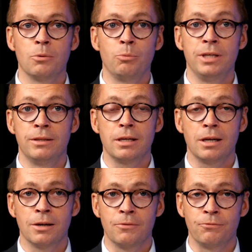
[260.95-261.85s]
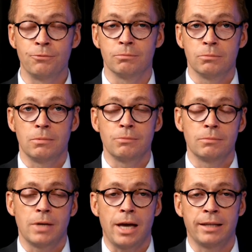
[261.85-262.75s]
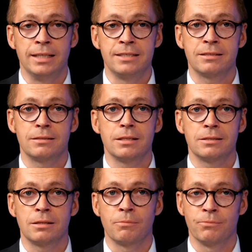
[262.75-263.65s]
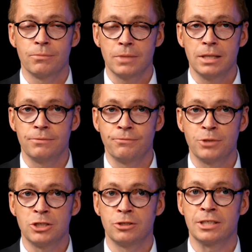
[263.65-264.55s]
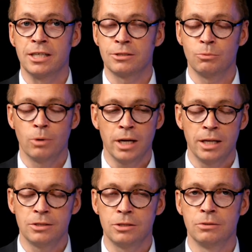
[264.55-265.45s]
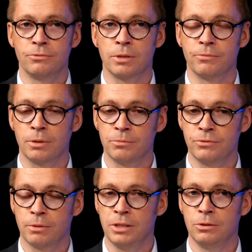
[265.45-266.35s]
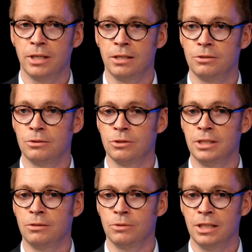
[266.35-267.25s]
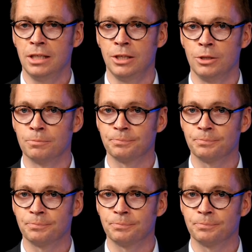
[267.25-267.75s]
with at least some frictionless way from the UK to the EU.